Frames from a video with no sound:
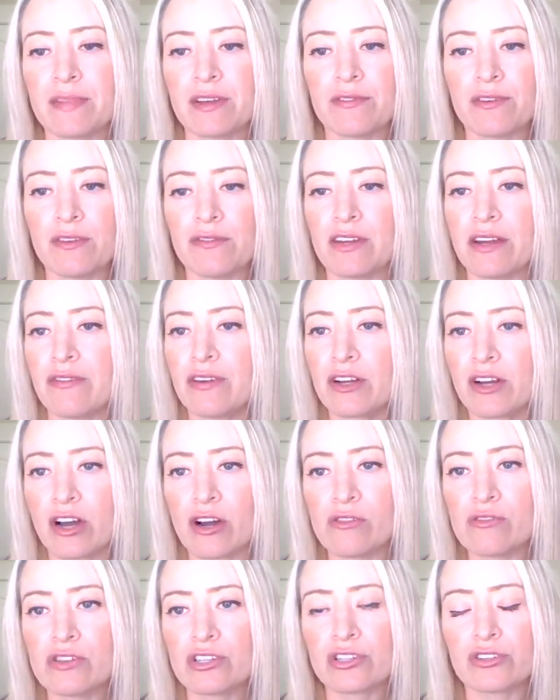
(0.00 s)
If you've never
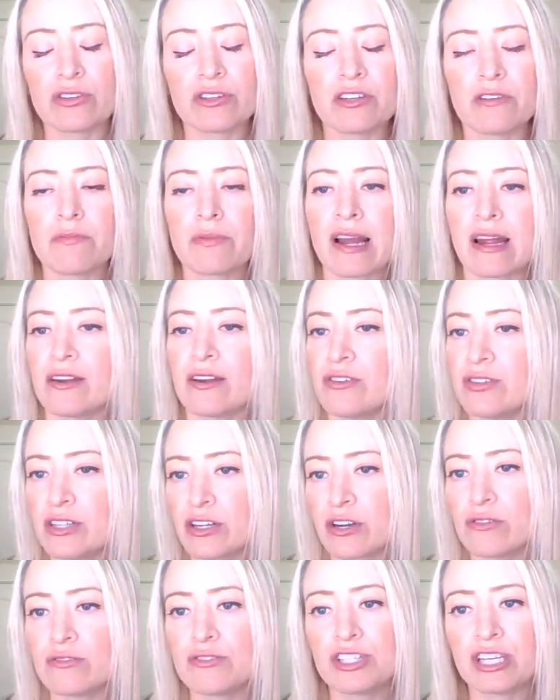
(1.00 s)
coached or you're brand new to
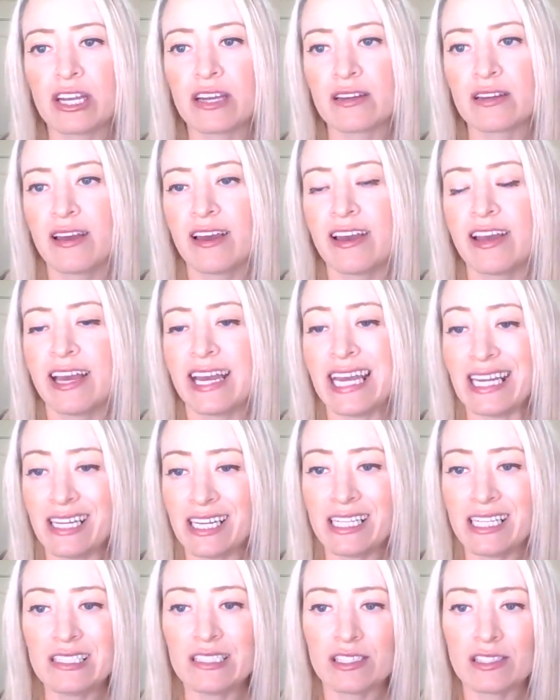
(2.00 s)
coaching, it
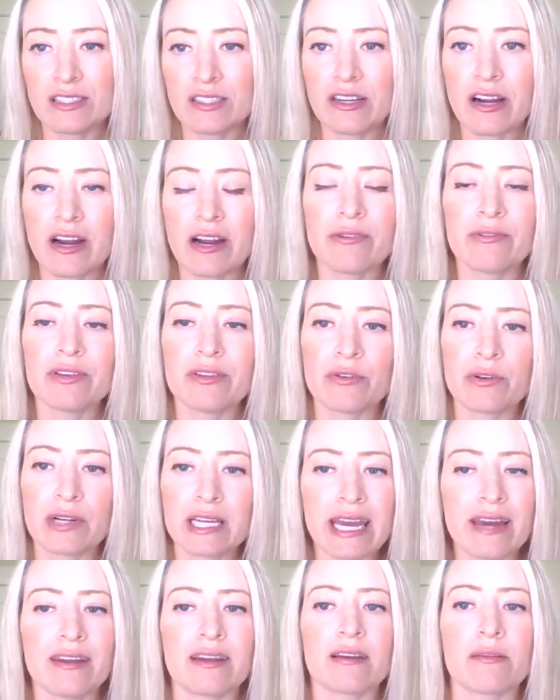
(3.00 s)
needs to start with
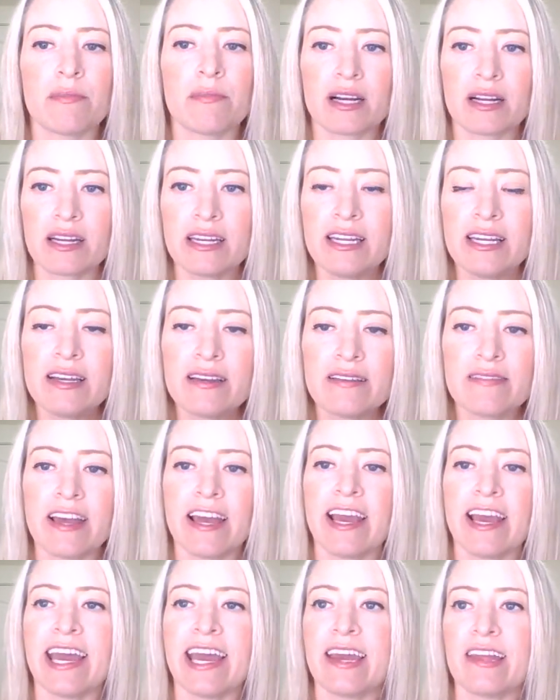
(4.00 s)
organic marketing.
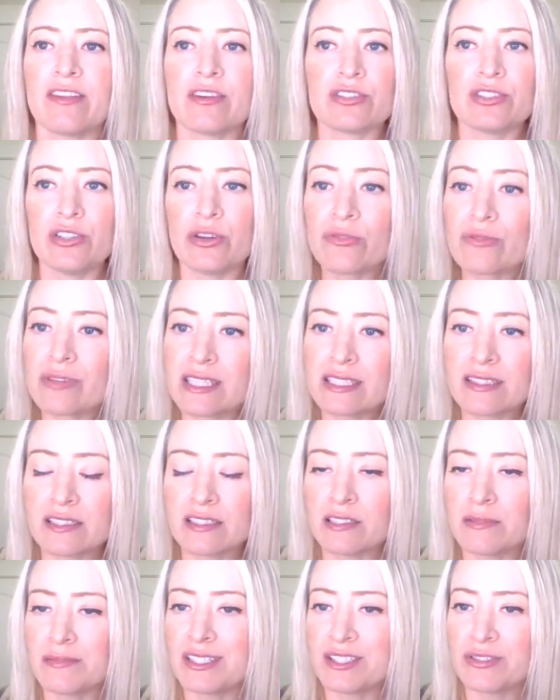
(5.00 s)
And there's no reason
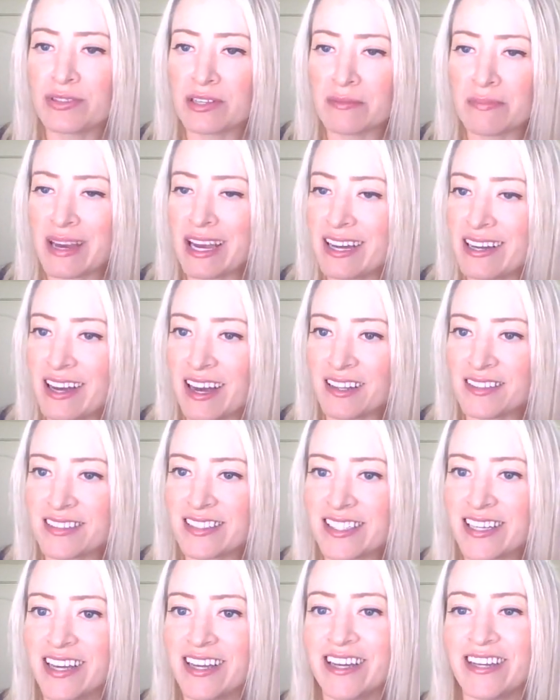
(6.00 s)
to be doing paid
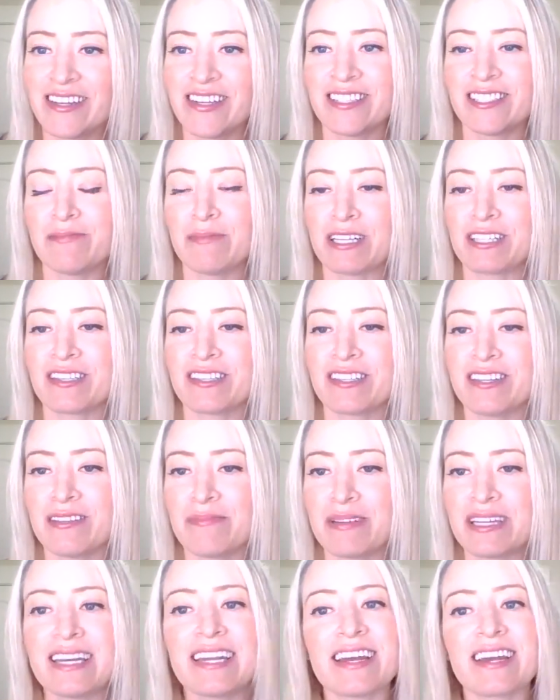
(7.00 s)
ads, especially in the
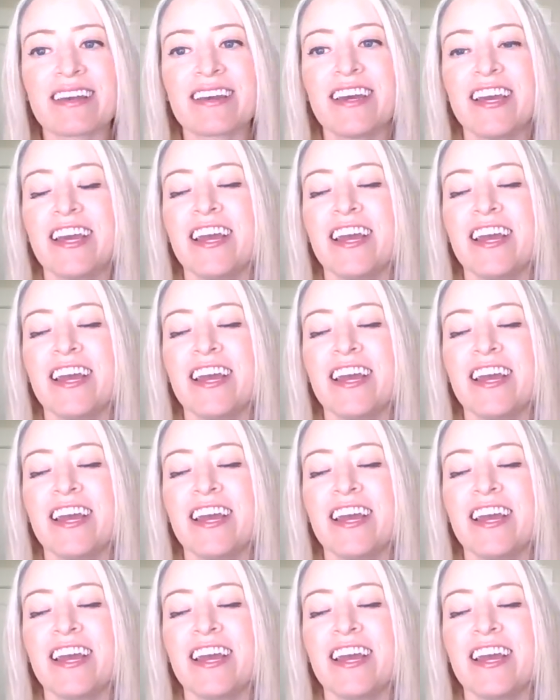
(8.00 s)
beginning.